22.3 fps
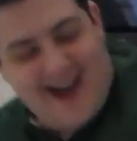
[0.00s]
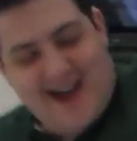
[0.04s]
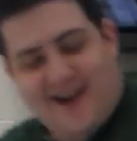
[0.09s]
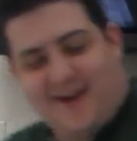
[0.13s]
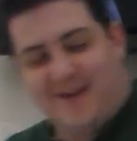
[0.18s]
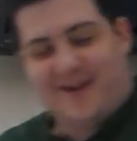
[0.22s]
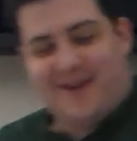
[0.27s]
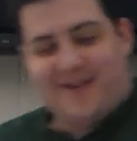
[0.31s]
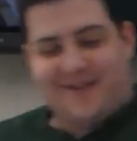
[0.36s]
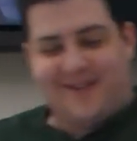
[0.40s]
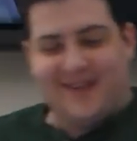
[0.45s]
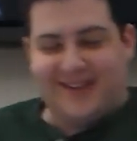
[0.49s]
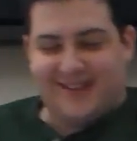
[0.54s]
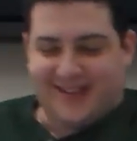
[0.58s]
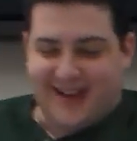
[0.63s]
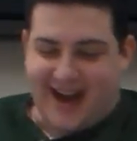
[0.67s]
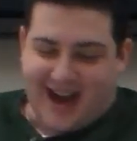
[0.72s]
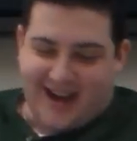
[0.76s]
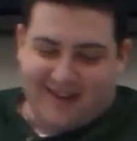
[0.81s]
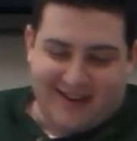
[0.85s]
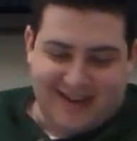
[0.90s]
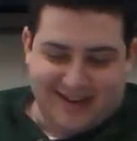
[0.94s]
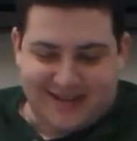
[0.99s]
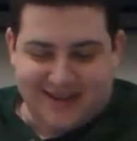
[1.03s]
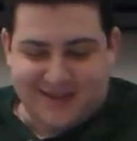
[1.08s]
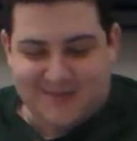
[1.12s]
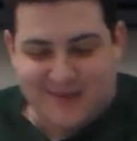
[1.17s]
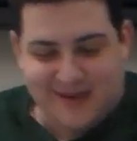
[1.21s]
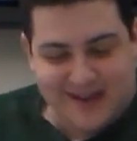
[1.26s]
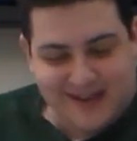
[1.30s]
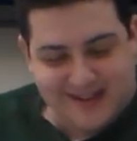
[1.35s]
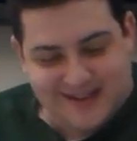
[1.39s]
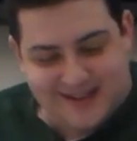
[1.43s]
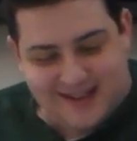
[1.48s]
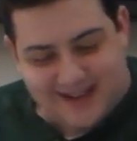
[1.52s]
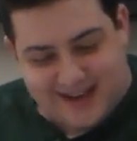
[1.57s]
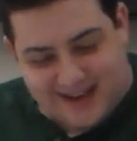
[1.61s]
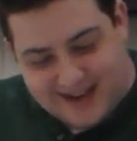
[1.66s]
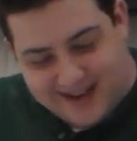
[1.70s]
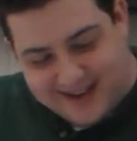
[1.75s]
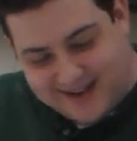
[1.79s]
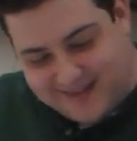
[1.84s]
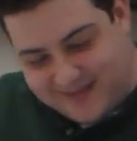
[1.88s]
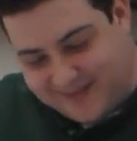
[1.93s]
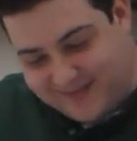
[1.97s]
I know, it's got recipes in
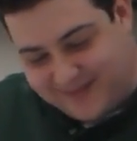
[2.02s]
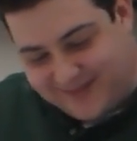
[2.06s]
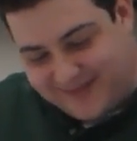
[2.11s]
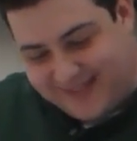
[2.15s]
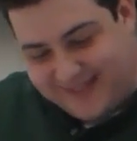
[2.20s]
here.